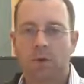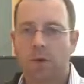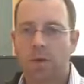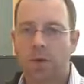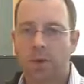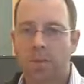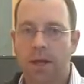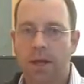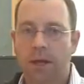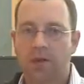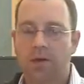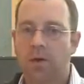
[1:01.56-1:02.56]
more than one
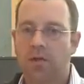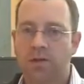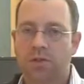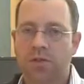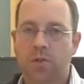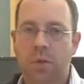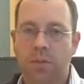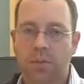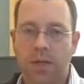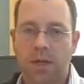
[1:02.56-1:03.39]
page, or is it just one